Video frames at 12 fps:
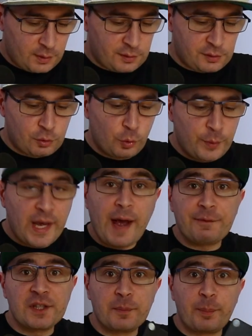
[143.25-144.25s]
So we
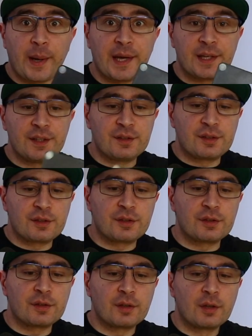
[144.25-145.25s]
have the
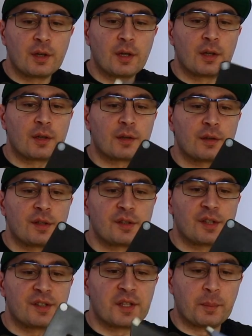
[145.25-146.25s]
base.
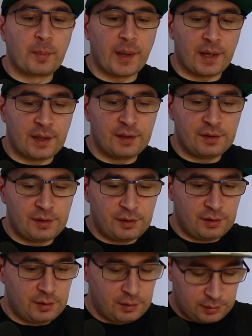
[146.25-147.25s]
This is the
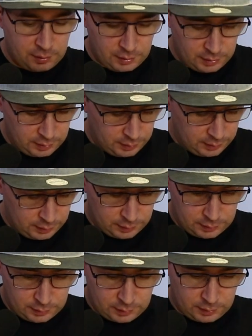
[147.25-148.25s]
base.
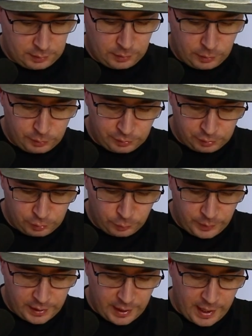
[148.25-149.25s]
Also
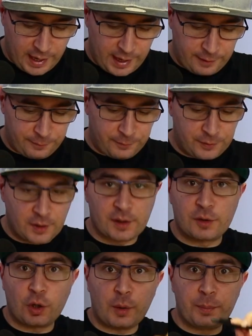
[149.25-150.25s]
we have the
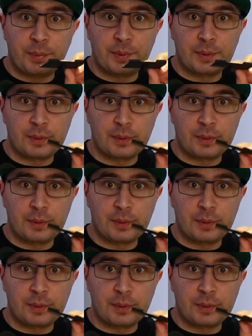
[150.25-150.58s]
top.